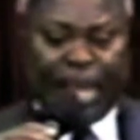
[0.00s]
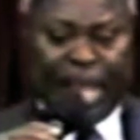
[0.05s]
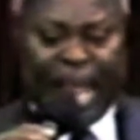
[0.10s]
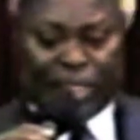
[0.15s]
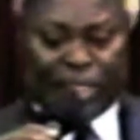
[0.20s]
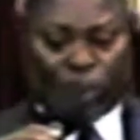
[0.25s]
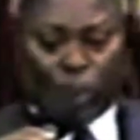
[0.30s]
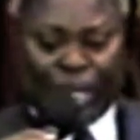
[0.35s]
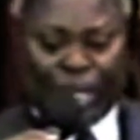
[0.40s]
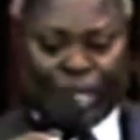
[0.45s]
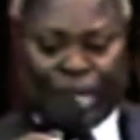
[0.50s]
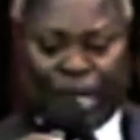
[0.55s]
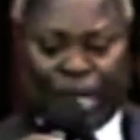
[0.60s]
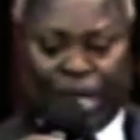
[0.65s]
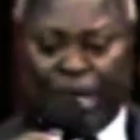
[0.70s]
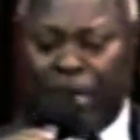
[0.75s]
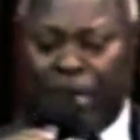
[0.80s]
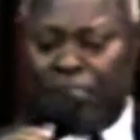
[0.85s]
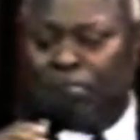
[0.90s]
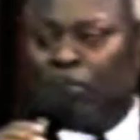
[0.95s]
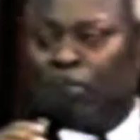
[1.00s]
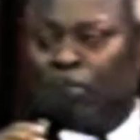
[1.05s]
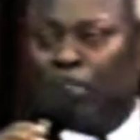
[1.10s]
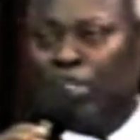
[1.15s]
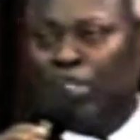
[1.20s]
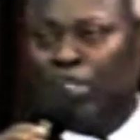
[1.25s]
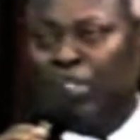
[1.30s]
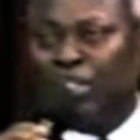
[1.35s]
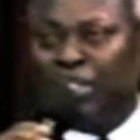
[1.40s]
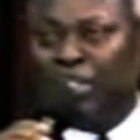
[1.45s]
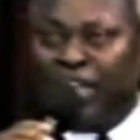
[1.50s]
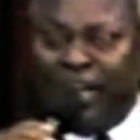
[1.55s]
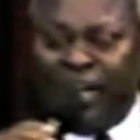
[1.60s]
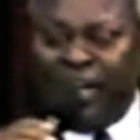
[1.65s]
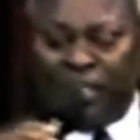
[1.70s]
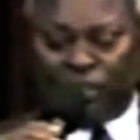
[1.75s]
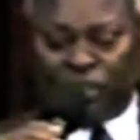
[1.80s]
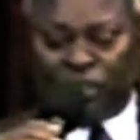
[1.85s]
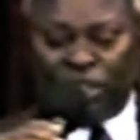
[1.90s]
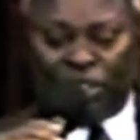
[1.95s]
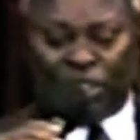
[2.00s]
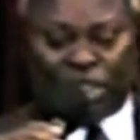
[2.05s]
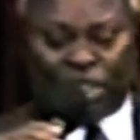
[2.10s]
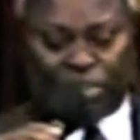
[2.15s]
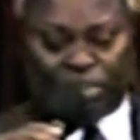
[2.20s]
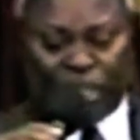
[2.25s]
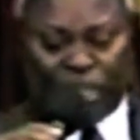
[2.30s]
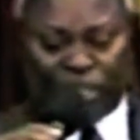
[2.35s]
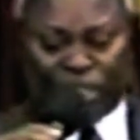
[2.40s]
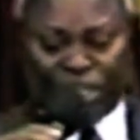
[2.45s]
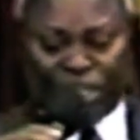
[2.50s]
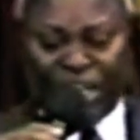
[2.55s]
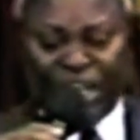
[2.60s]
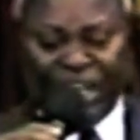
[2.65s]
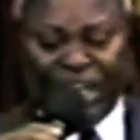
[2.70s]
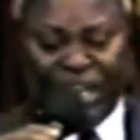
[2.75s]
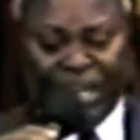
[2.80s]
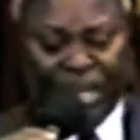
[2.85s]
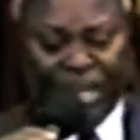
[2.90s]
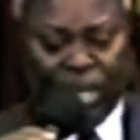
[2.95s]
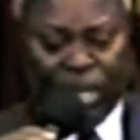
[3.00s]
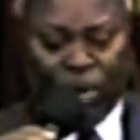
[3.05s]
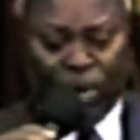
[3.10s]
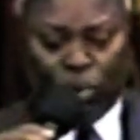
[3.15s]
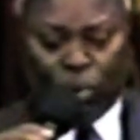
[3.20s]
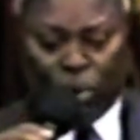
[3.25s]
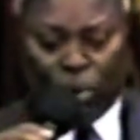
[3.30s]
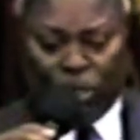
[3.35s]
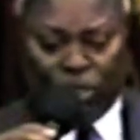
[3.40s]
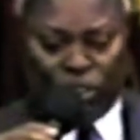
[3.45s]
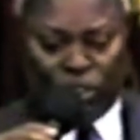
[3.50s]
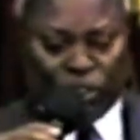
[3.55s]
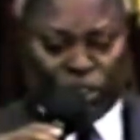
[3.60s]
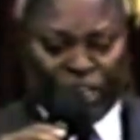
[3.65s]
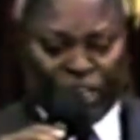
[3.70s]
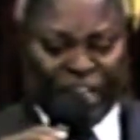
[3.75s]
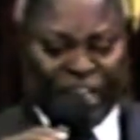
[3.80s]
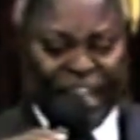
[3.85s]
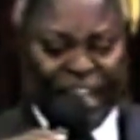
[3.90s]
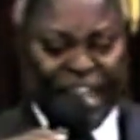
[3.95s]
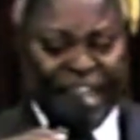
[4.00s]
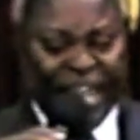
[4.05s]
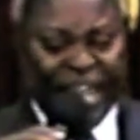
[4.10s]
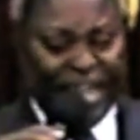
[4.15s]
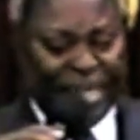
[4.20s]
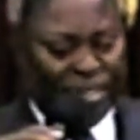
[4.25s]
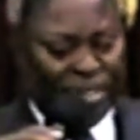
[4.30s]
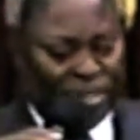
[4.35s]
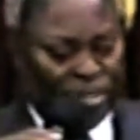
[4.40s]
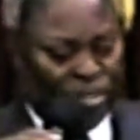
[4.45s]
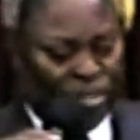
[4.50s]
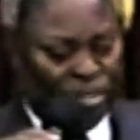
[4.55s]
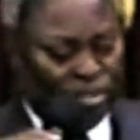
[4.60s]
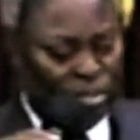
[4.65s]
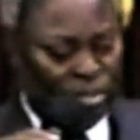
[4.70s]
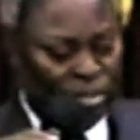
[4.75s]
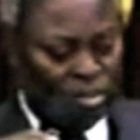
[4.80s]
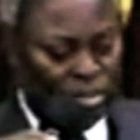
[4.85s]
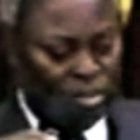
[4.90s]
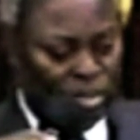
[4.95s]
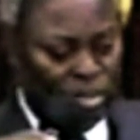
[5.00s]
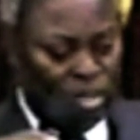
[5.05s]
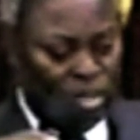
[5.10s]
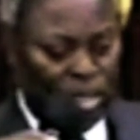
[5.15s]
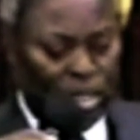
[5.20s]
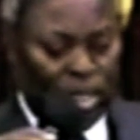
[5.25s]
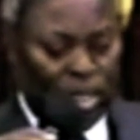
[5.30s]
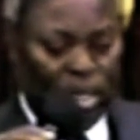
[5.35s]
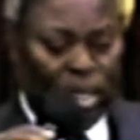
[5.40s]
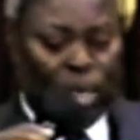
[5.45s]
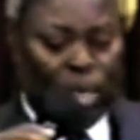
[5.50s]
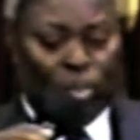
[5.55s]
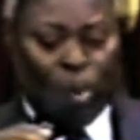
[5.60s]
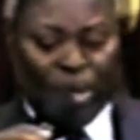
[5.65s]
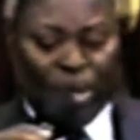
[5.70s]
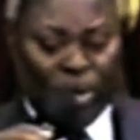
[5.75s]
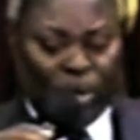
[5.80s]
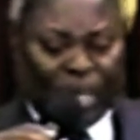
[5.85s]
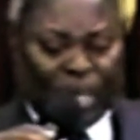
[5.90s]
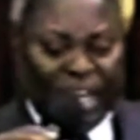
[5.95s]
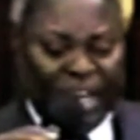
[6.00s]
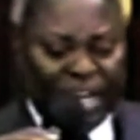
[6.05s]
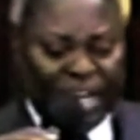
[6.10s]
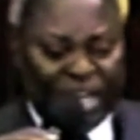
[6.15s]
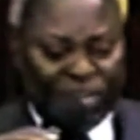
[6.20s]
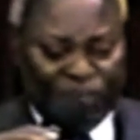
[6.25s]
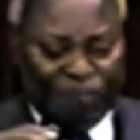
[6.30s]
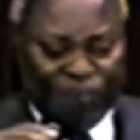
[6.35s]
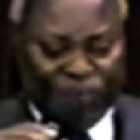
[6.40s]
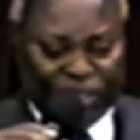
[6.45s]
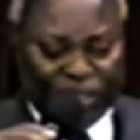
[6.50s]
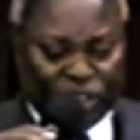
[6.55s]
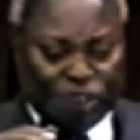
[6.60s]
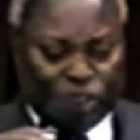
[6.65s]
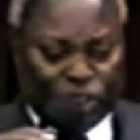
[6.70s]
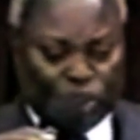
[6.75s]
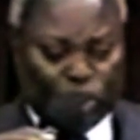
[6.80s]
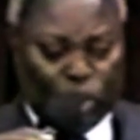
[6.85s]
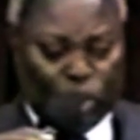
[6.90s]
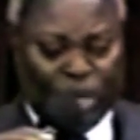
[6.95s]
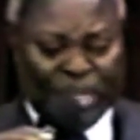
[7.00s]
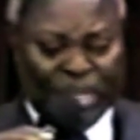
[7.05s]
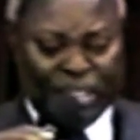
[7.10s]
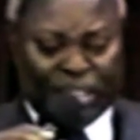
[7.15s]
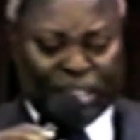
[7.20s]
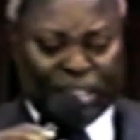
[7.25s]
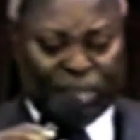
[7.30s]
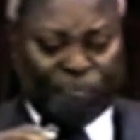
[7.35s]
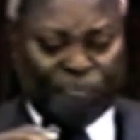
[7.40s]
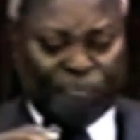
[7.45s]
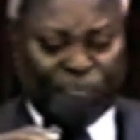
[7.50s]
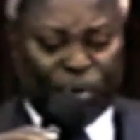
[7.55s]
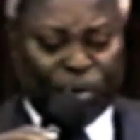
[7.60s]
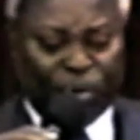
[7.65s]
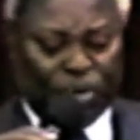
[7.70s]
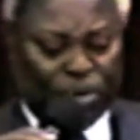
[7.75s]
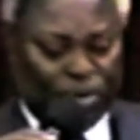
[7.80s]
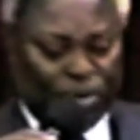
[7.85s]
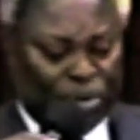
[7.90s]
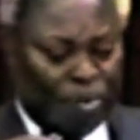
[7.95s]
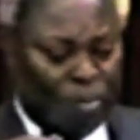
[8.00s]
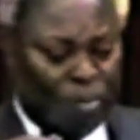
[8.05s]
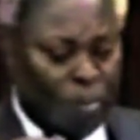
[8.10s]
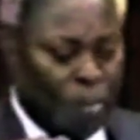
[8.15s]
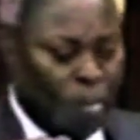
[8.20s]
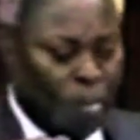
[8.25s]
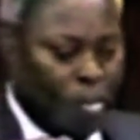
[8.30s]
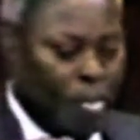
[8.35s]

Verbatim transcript: As we come to Genesis chapter 3, once again, we're looking at verse 24.